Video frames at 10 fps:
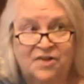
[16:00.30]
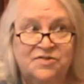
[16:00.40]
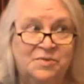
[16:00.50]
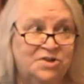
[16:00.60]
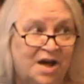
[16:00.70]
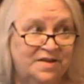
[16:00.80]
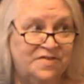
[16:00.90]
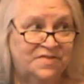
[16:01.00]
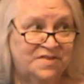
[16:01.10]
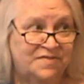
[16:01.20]
So a lot
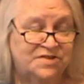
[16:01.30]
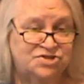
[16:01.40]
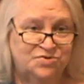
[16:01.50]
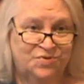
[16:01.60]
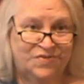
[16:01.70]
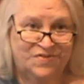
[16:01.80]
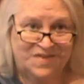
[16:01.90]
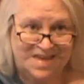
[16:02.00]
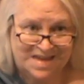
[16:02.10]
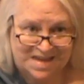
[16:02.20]
of the stuff that you
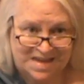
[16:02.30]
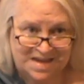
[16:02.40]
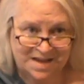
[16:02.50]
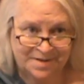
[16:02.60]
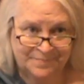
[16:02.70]
see